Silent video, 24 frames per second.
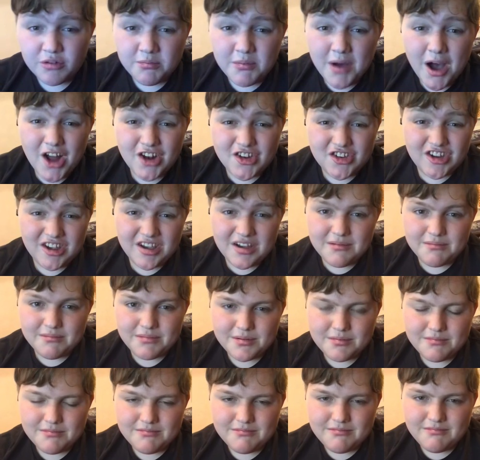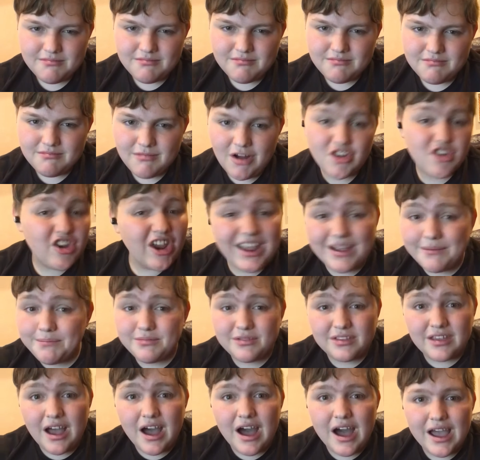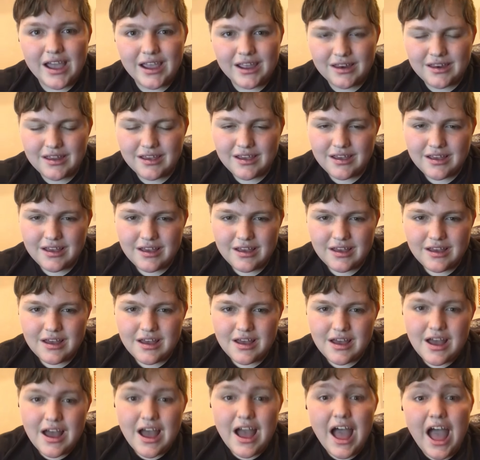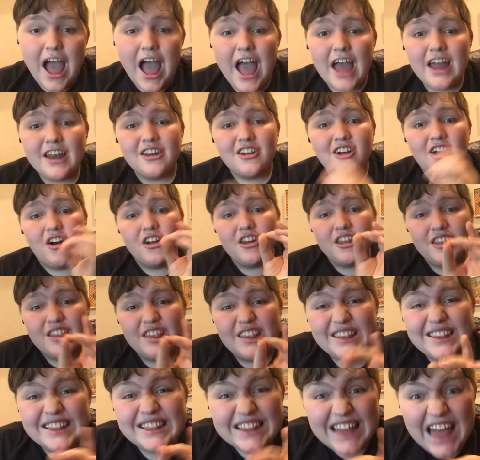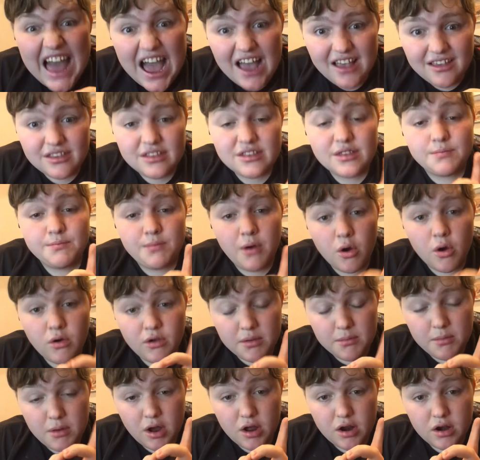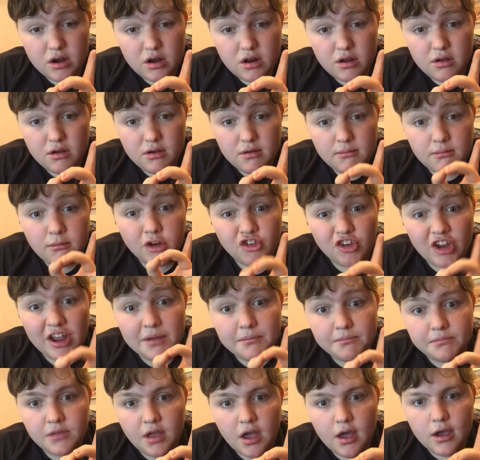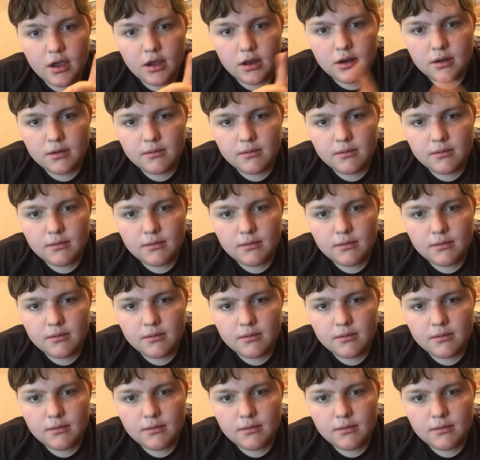Machamp. Machamp died. On his last Pokemon, Machamp died.